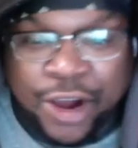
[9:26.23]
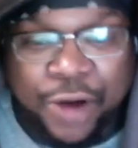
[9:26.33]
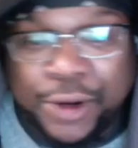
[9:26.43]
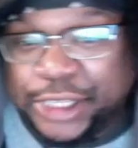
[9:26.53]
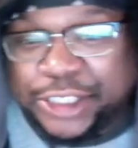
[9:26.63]

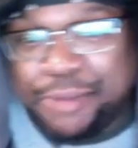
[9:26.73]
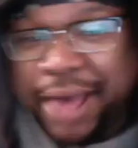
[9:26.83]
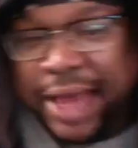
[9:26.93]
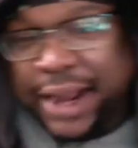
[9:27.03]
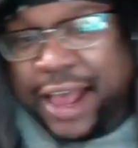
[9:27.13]
it doesn't
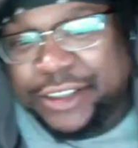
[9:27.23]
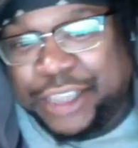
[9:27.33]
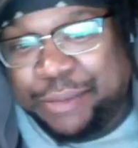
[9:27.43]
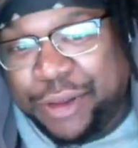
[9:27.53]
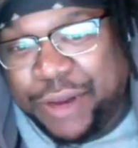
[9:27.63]
matter now because
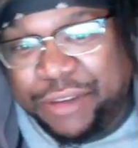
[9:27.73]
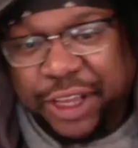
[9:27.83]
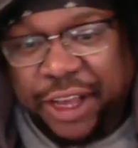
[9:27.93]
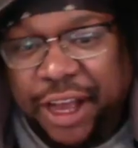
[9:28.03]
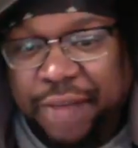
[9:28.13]
they've blown
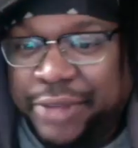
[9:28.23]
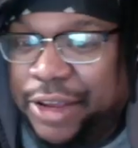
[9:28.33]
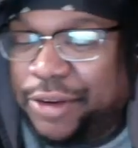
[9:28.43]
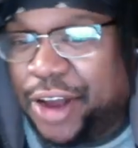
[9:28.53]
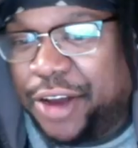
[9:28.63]
everything up. There
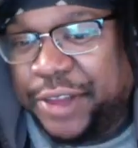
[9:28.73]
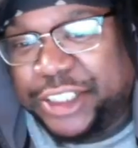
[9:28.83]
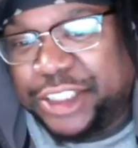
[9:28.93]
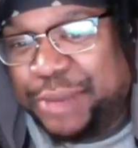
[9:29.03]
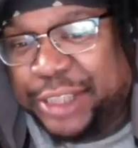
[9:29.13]
you go. They
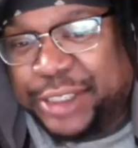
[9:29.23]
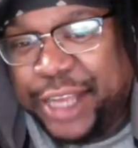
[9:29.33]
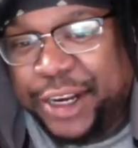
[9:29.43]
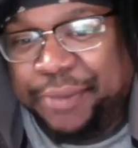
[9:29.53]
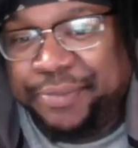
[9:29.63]
just messed
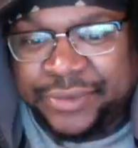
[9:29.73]
that up.